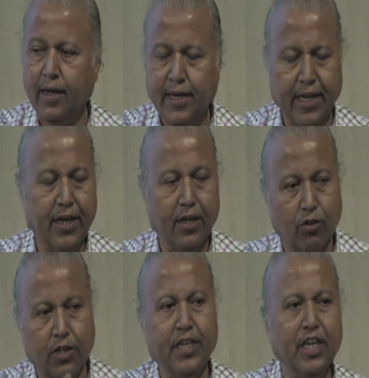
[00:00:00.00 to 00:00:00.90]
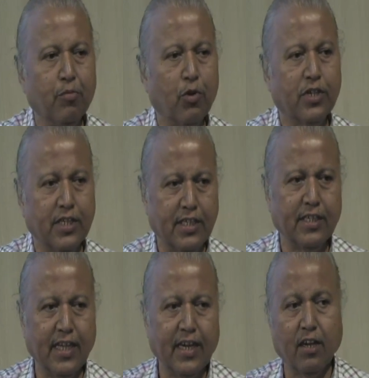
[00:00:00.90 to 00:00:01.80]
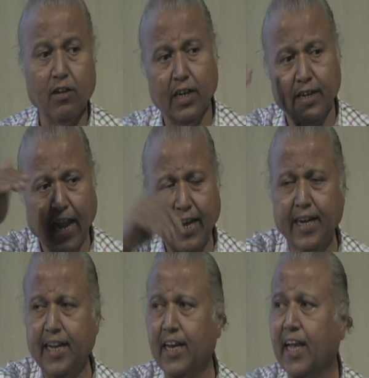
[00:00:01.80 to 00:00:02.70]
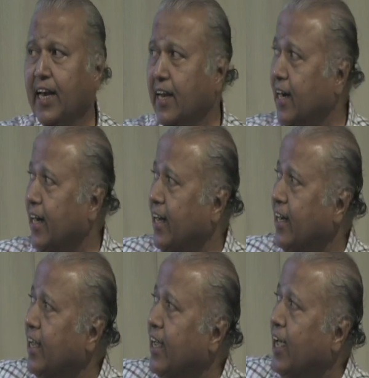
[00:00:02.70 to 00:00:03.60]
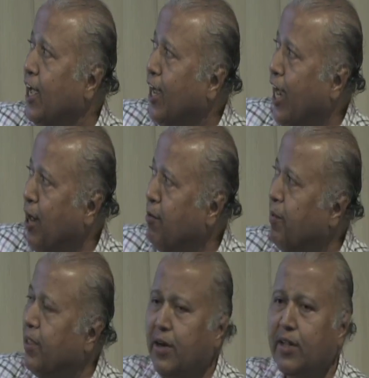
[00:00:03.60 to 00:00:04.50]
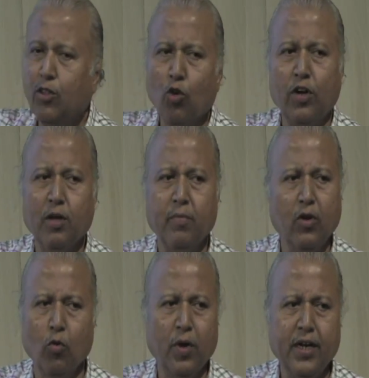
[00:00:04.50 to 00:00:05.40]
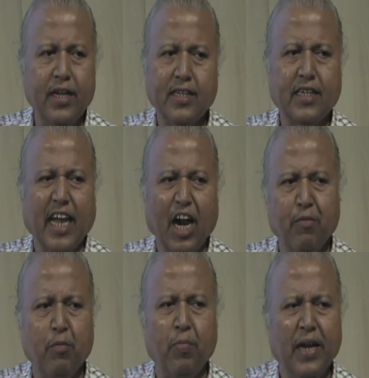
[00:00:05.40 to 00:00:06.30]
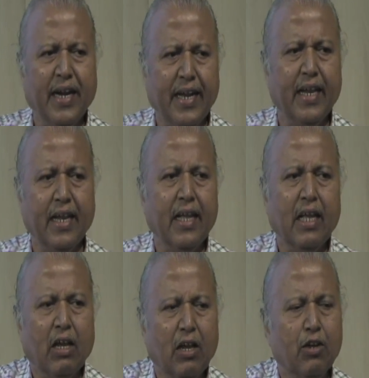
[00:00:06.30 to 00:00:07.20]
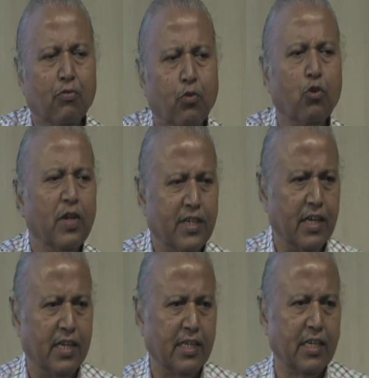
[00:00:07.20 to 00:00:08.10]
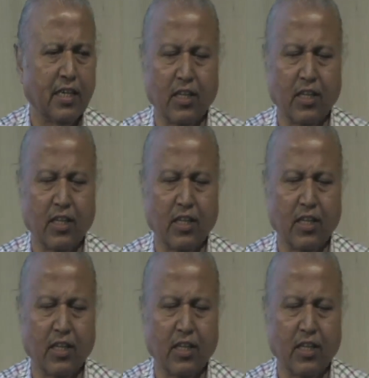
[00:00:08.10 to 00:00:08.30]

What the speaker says: tin. So tinning process is that, and that tin can contain cadmium. Otherwise nobody does cadmium plating in food vessels.